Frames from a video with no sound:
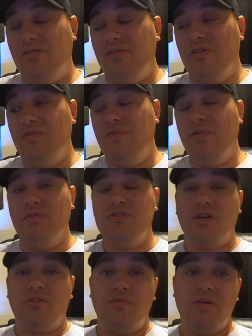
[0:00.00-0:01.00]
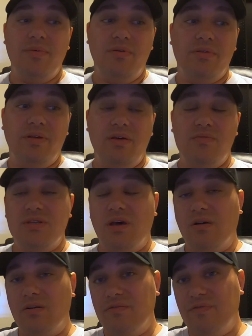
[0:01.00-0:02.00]
The fuel injector rebuild kit was
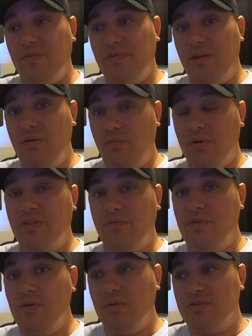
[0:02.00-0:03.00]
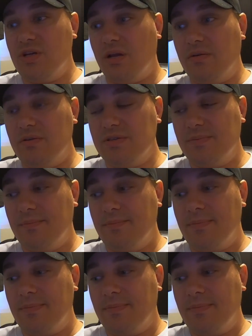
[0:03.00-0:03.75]
150 with the fuel injectors.